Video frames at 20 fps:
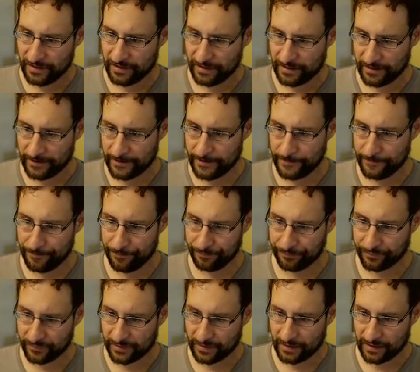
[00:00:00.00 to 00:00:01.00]

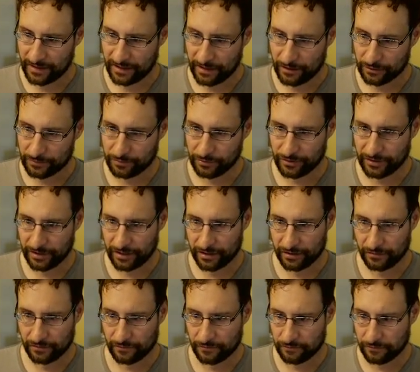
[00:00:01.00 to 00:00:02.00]
Output I
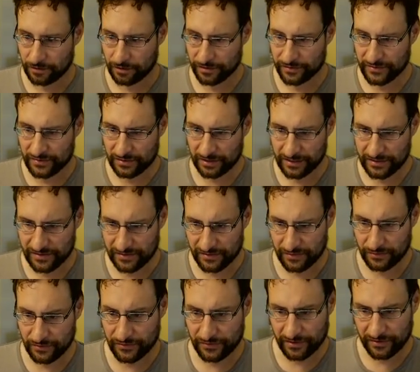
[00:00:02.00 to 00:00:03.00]
don't want, so let's
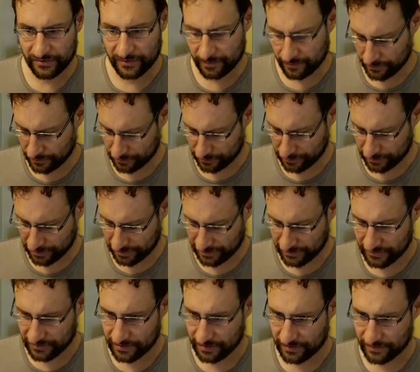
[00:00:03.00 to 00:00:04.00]
use another mode,
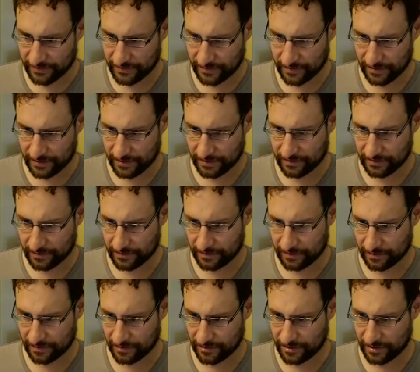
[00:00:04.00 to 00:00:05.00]
let's test that,
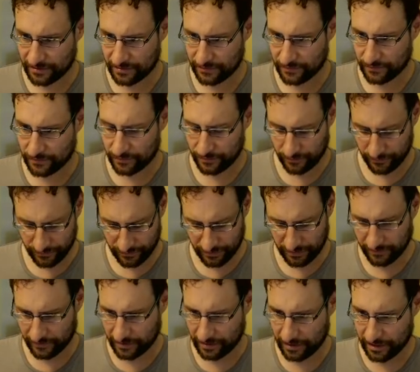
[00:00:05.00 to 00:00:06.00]
just for you to
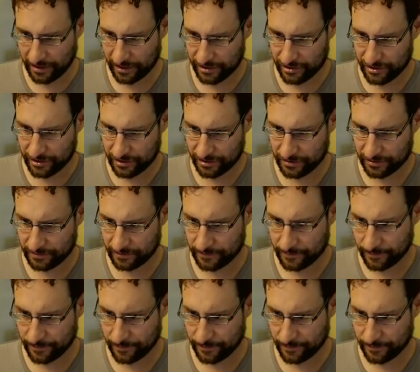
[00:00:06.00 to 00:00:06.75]
have it larger.